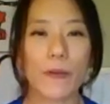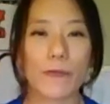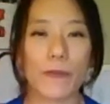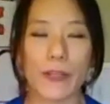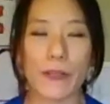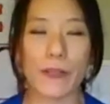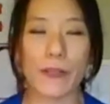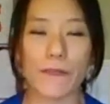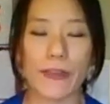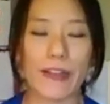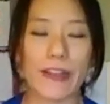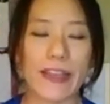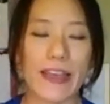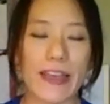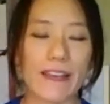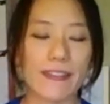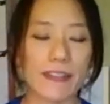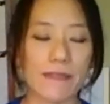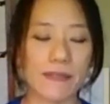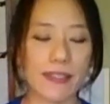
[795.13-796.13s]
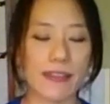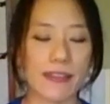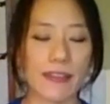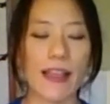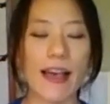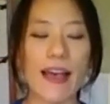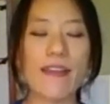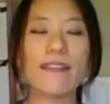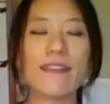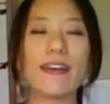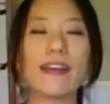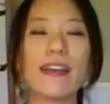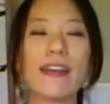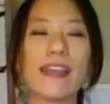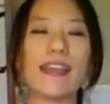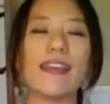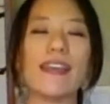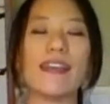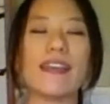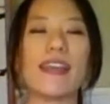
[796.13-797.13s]
When you feel you have some saliva,
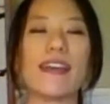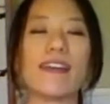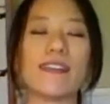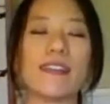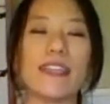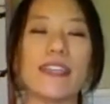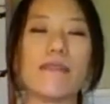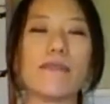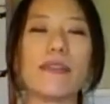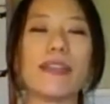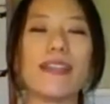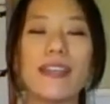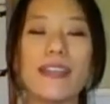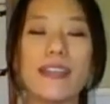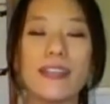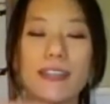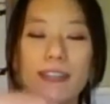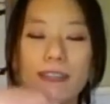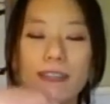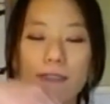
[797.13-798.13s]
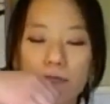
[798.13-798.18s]
inhale deeply.